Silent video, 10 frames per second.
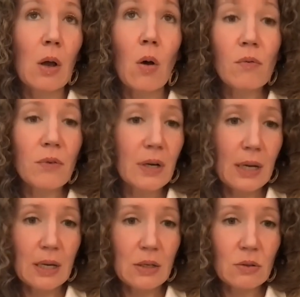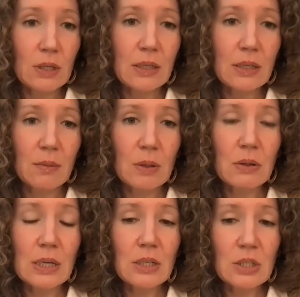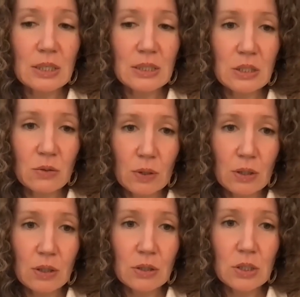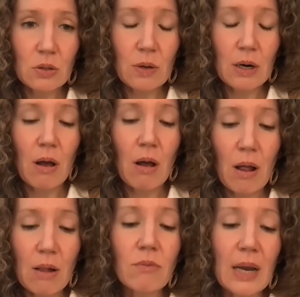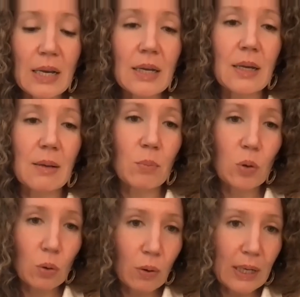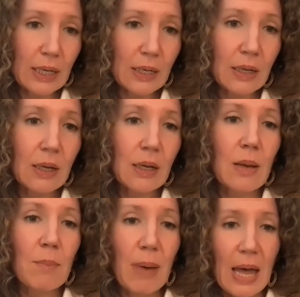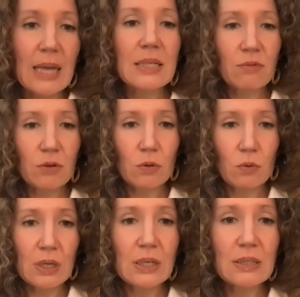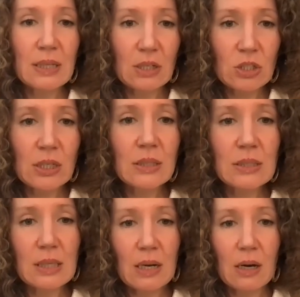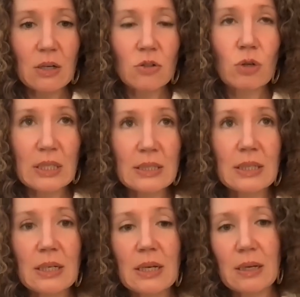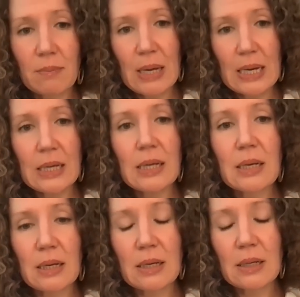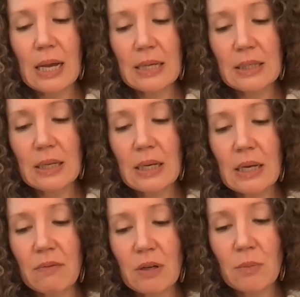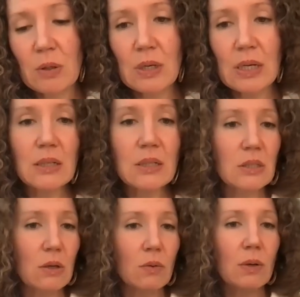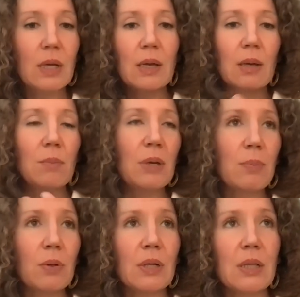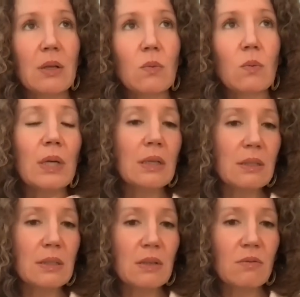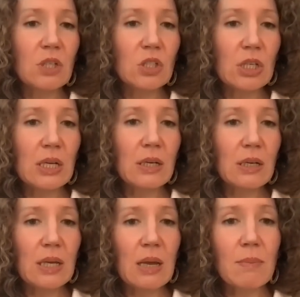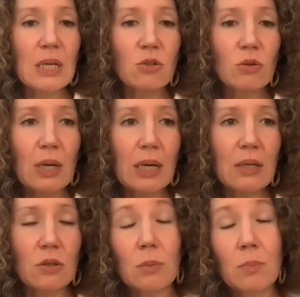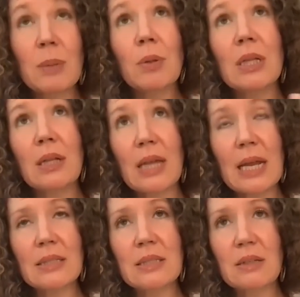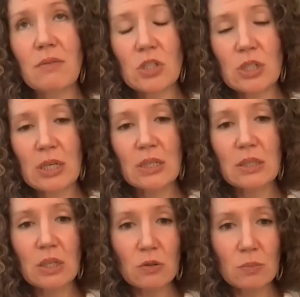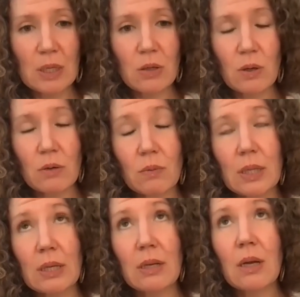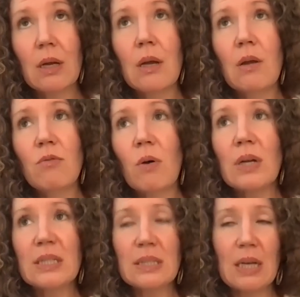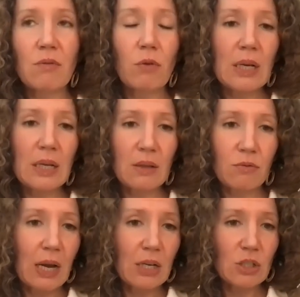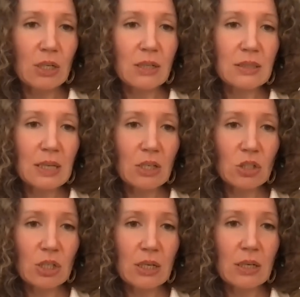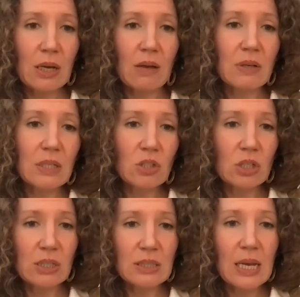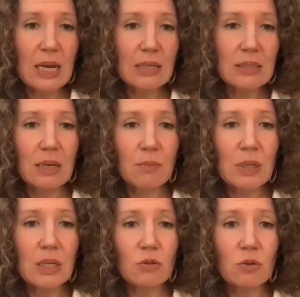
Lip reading: over 100 community justice workers who are already employed by different organizations that are trusted and embedded in Alaska Native communities. So people in the wills division can be trained, or people in the lands division, excuse me, who are really focused on avoiding the fractionalization of Indigenous lands can be